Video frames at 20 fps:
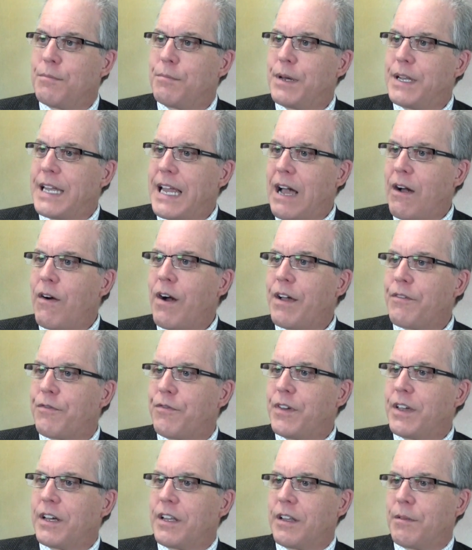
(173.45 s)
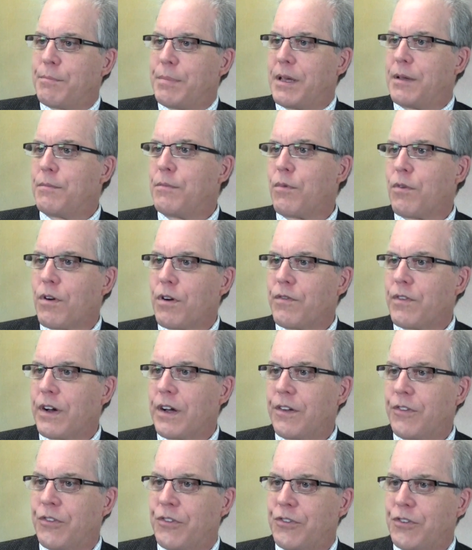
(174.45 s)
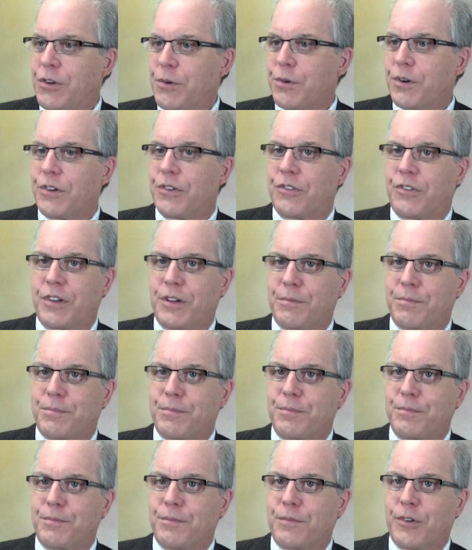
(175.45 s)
But now I feel a bit more of a stewardship